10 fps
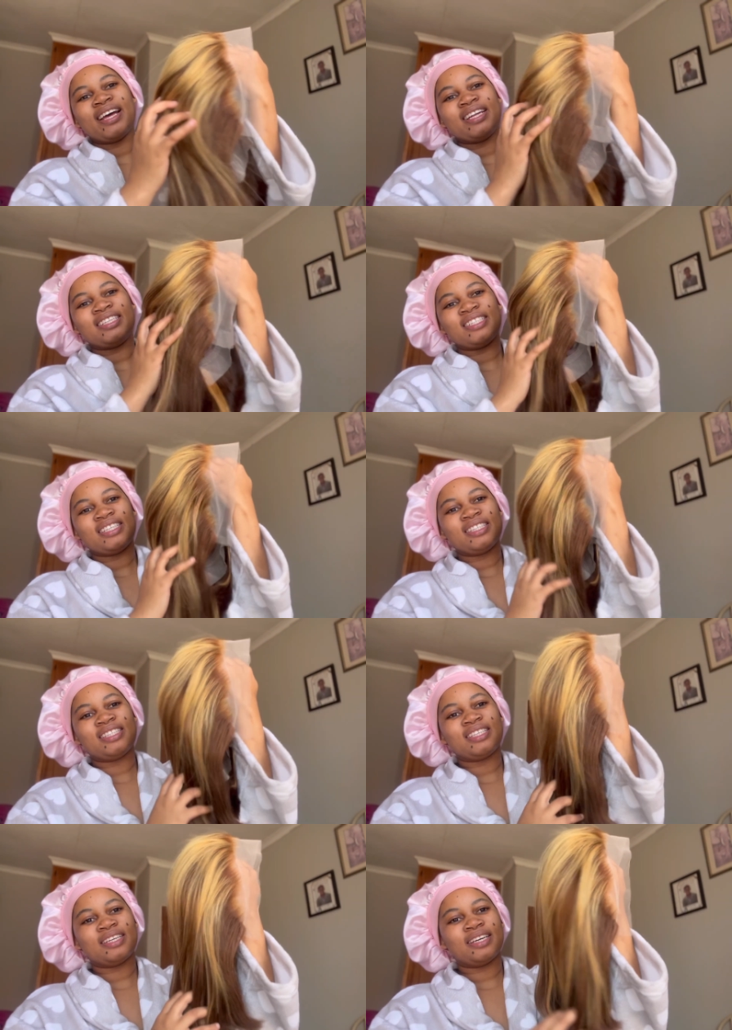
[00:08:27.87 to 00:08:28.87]
and
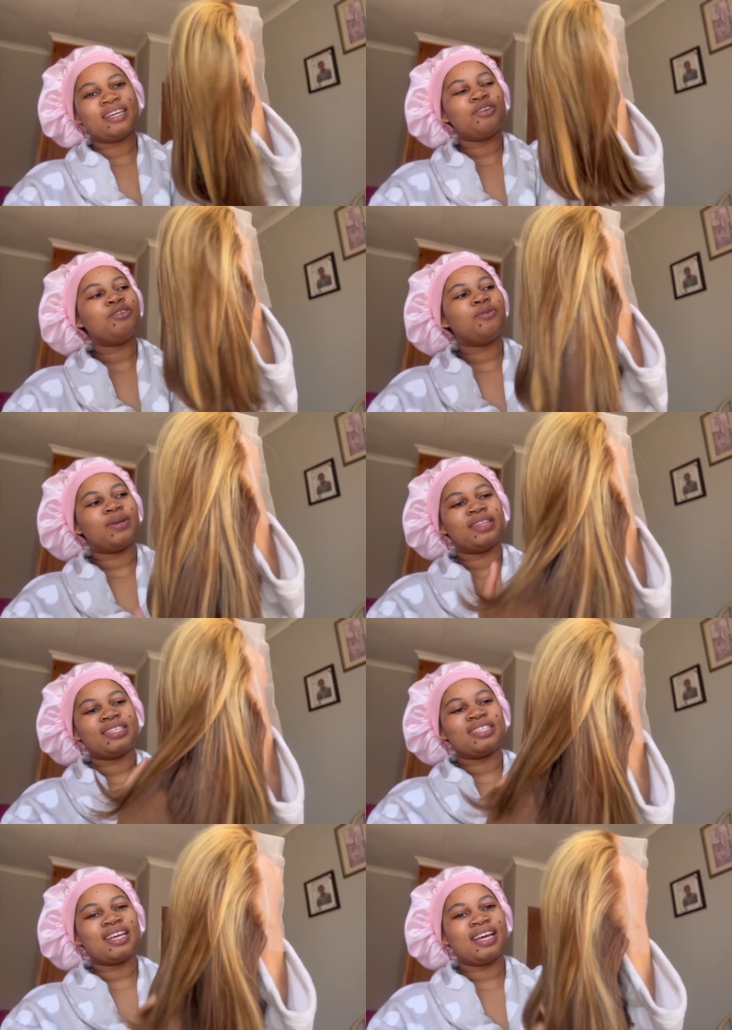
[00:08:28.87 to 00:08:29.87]
it's a, I don't know what
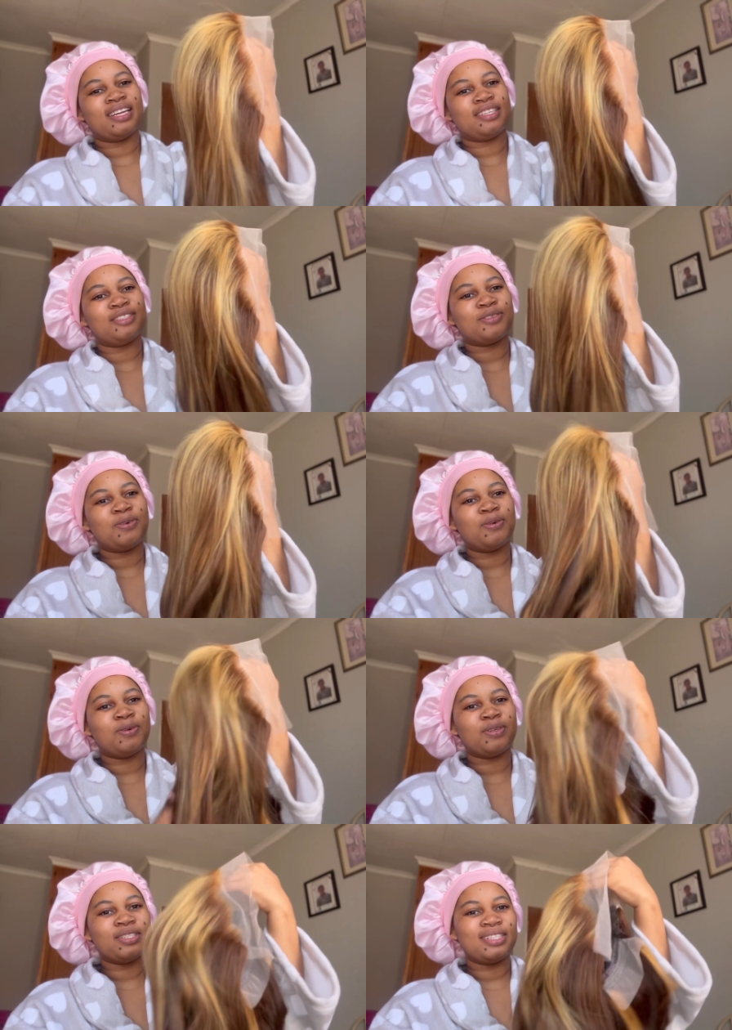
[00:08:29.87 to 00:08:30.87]
this color is
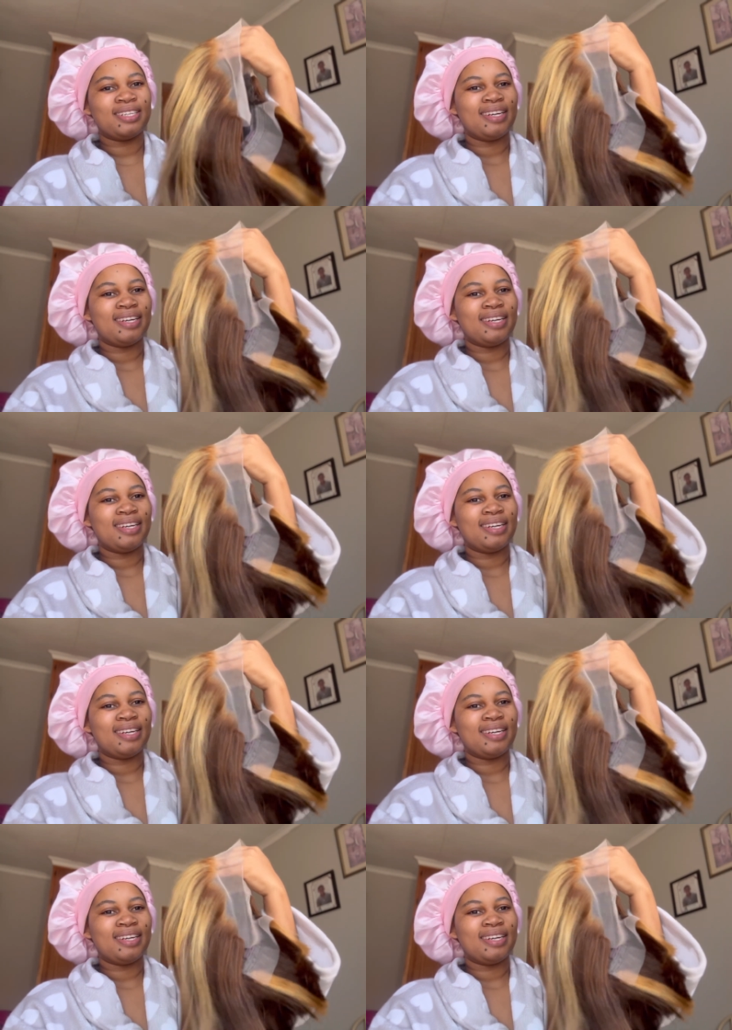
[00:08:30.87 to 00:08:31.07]
called